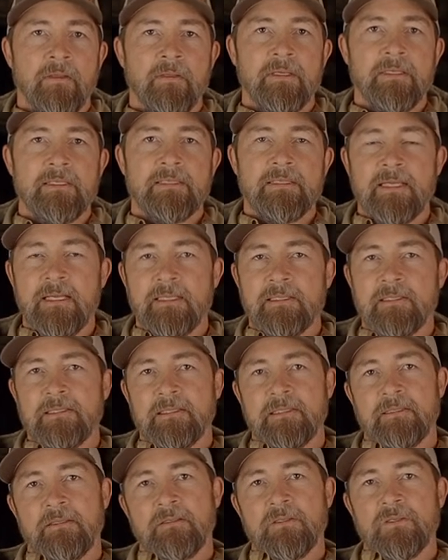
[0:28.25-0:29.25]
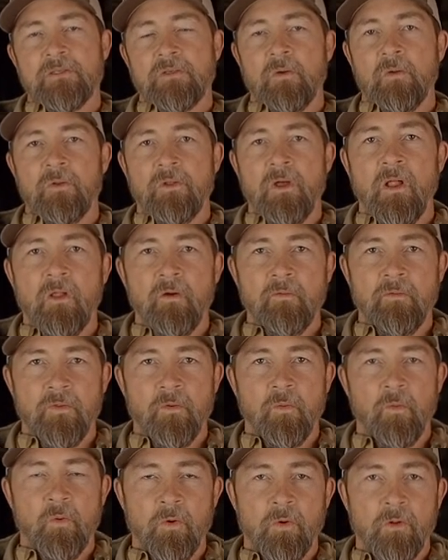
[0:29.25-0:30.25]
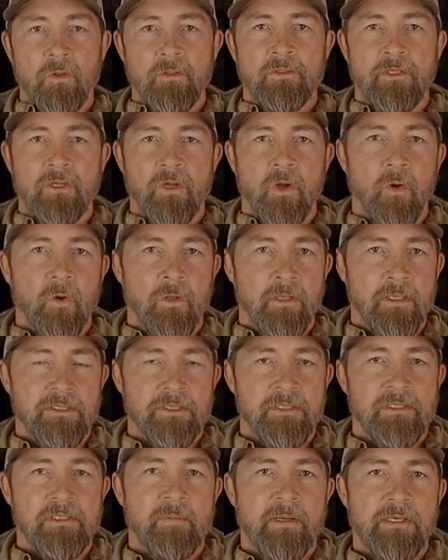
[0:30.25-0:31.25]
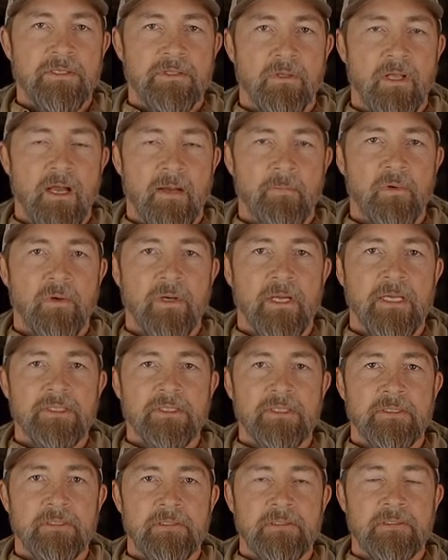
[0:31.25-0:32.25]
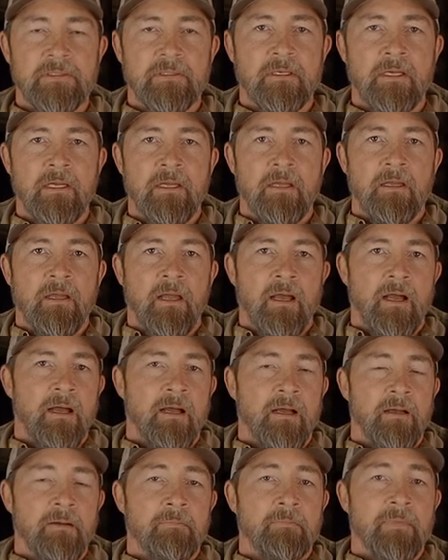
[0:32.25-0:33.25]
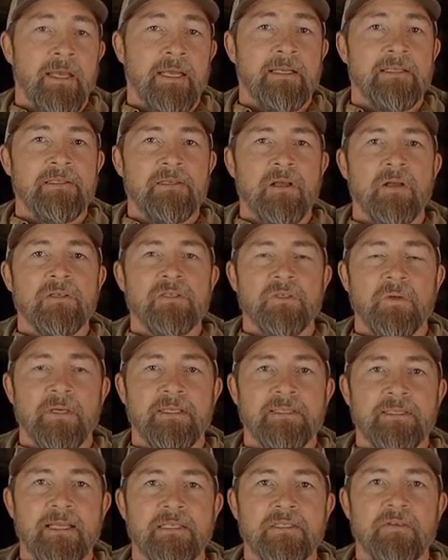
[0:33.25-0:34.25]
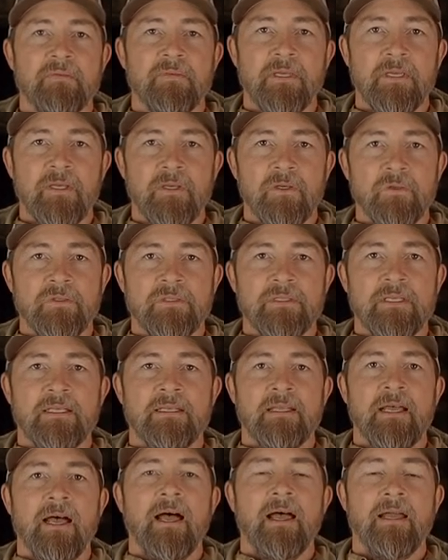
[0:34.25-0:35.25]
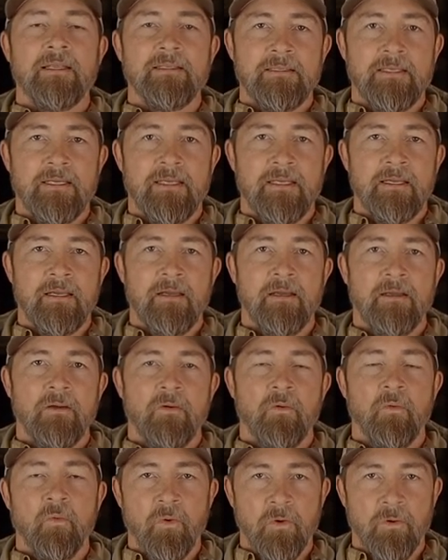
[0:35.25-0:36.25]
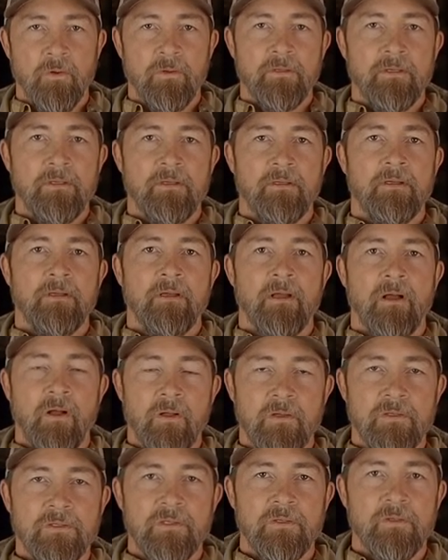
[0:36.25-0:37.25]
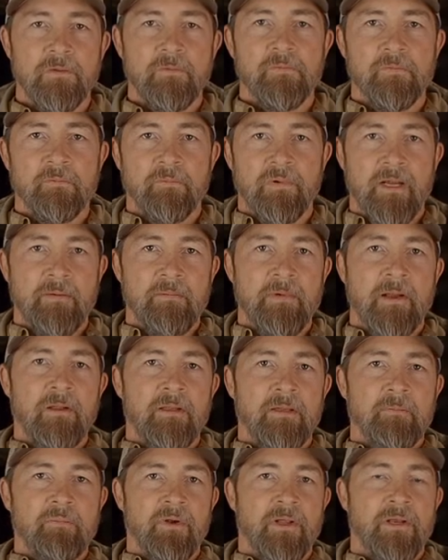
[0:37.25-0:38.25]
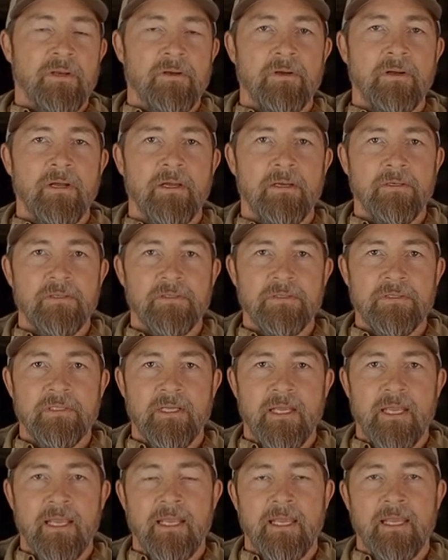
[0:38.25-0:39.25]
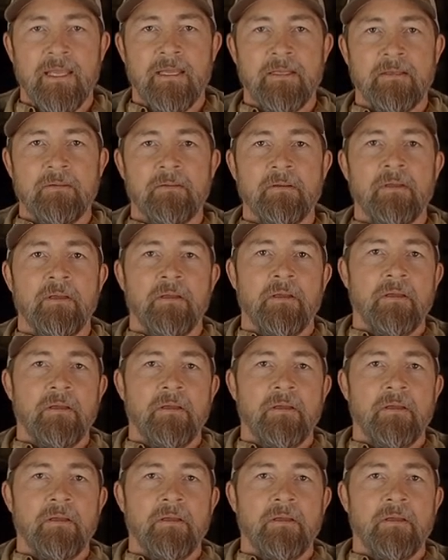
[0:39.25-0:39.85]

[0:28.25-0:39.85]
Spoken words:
This set's sold all over the world to Coalition Special Operations, and it's also extensively used in the hunting world also, primarily predator hunters and